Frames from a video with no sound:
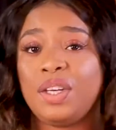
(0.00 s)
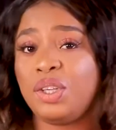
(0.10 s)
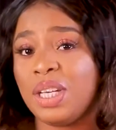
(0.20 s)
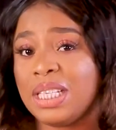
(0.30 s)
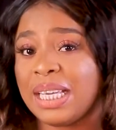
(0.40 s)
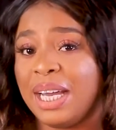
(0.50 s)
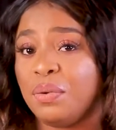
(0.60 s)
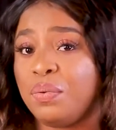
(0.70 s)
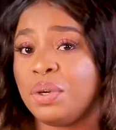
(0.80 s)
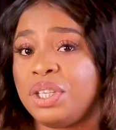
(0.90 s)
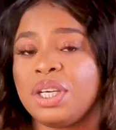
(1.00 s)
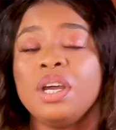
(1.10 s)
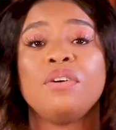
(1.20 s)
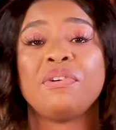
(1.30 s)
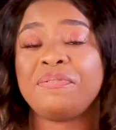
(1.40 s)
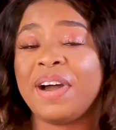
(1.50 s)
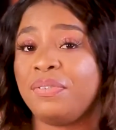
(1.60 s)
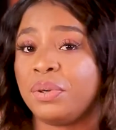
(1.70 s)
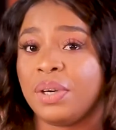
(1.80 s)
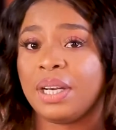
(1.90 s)
the other side of Woji, for
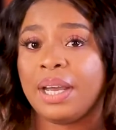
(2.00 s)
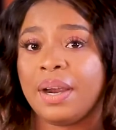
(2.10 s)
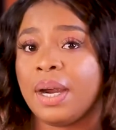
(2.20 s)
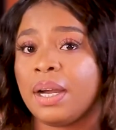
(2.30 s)
500 naira.